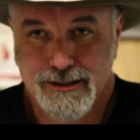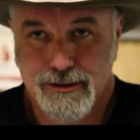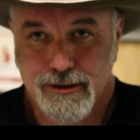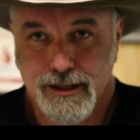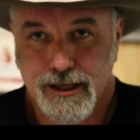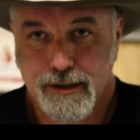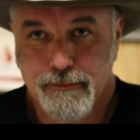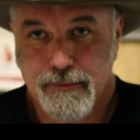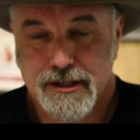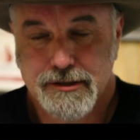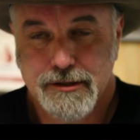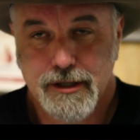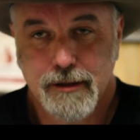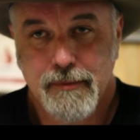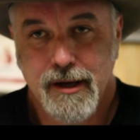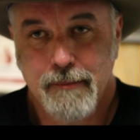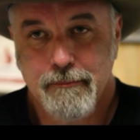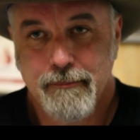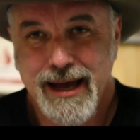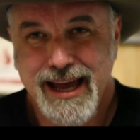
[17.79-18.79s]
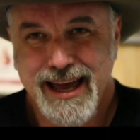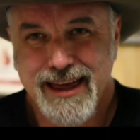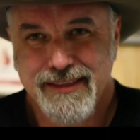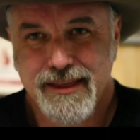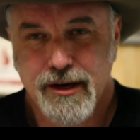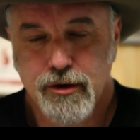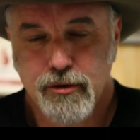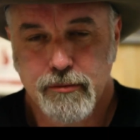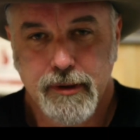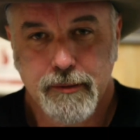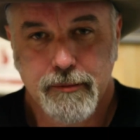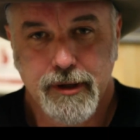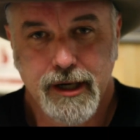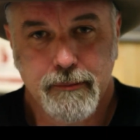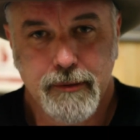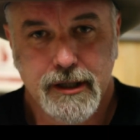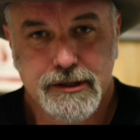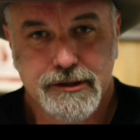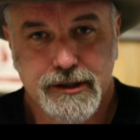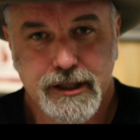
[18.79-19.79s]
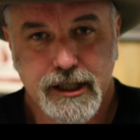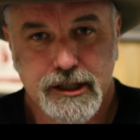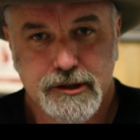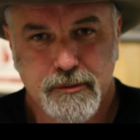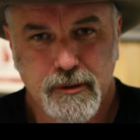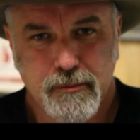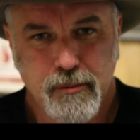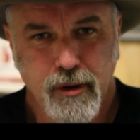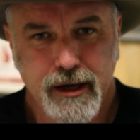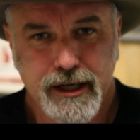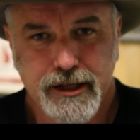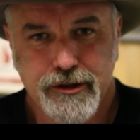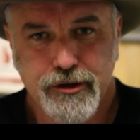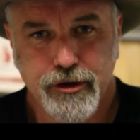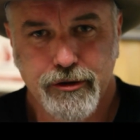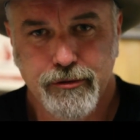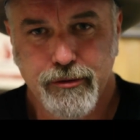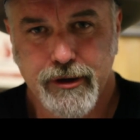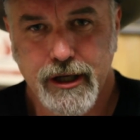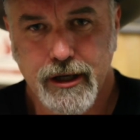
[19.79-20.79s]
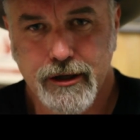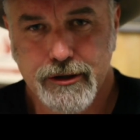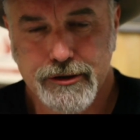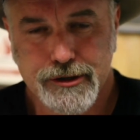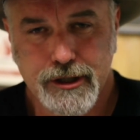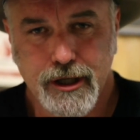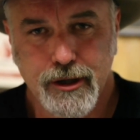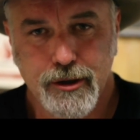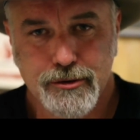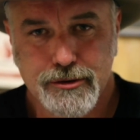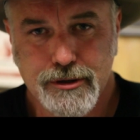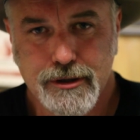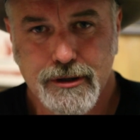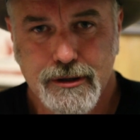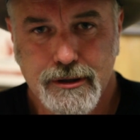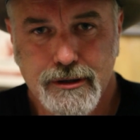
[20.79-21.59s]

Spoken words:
I messed up my math. I don't remember how much it is, but probably 200 or 300 shows.